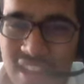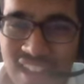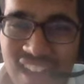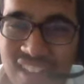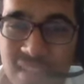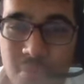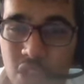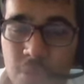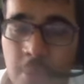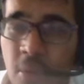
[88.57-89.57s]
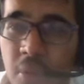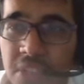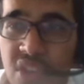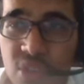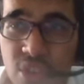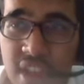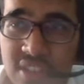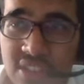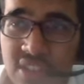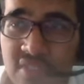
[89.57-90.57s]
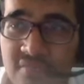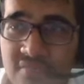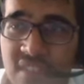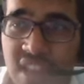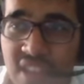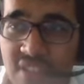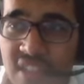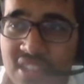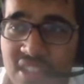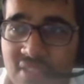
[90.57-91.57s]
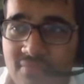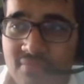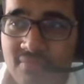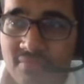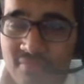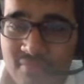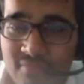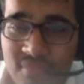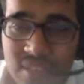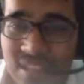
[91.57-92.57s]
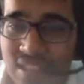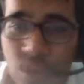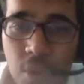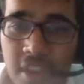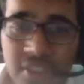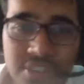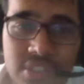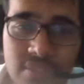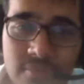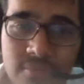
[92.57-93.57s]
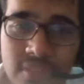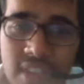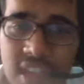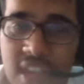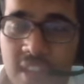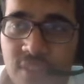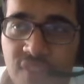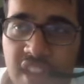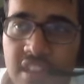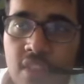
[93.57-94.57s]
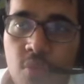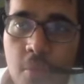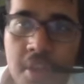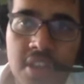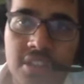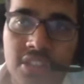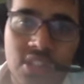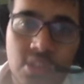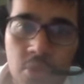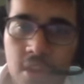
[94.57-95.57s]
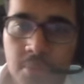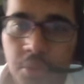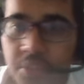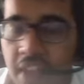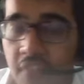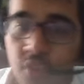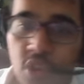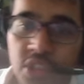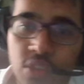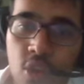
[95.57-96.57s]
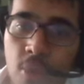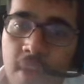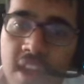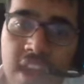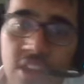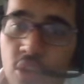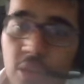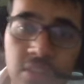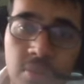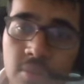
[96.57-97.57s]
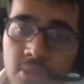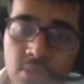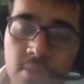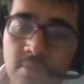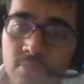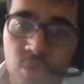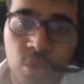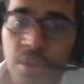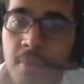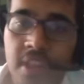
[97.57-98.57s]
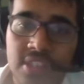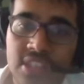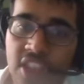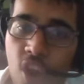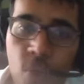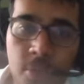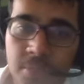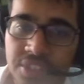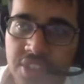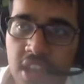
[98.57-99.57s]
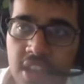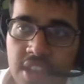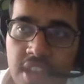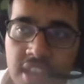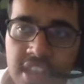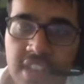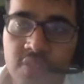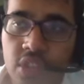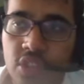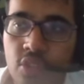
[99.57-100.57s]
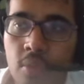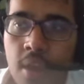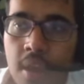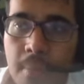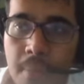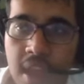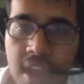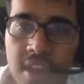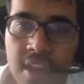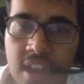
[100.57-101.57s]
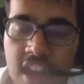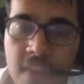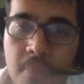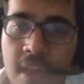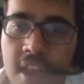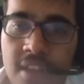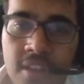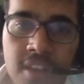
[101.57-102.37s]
I think most people only know Dragusin, and that's it. No one else. And the fact that Romania did this is incredible. That first goal, man, I don't know what Lunin was doing. Lunin makes a terrible mistake, gives it to Man, and Man